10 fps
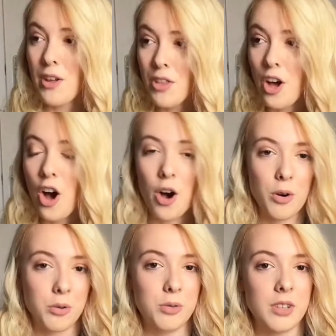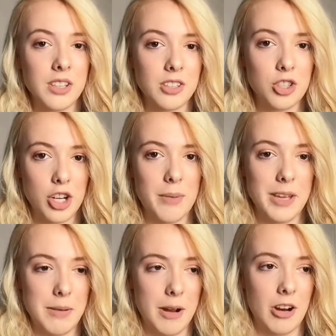About the whole trip
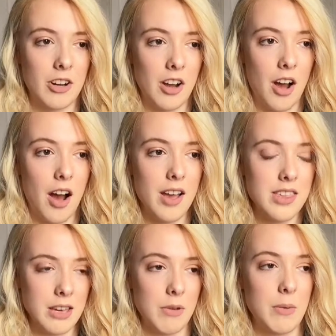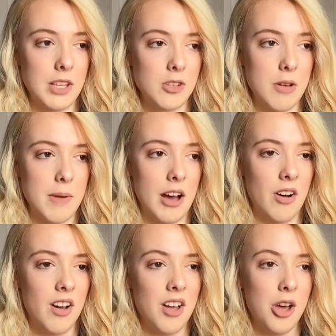in America, I think we went to
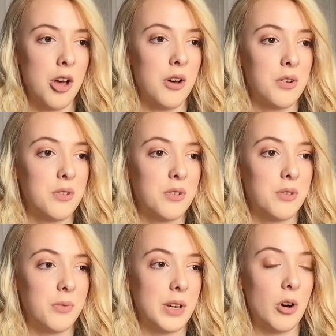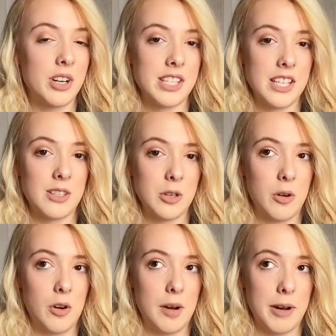about, we honestly
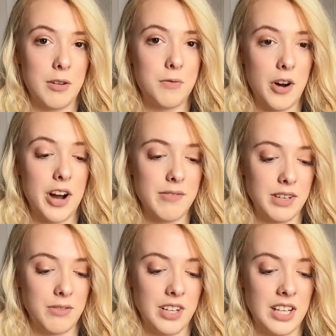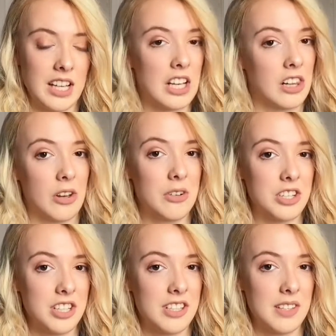saw about five different
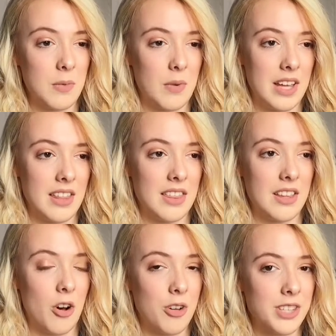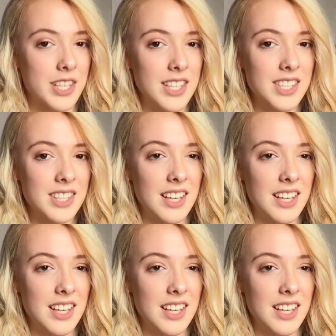enclosures with otters,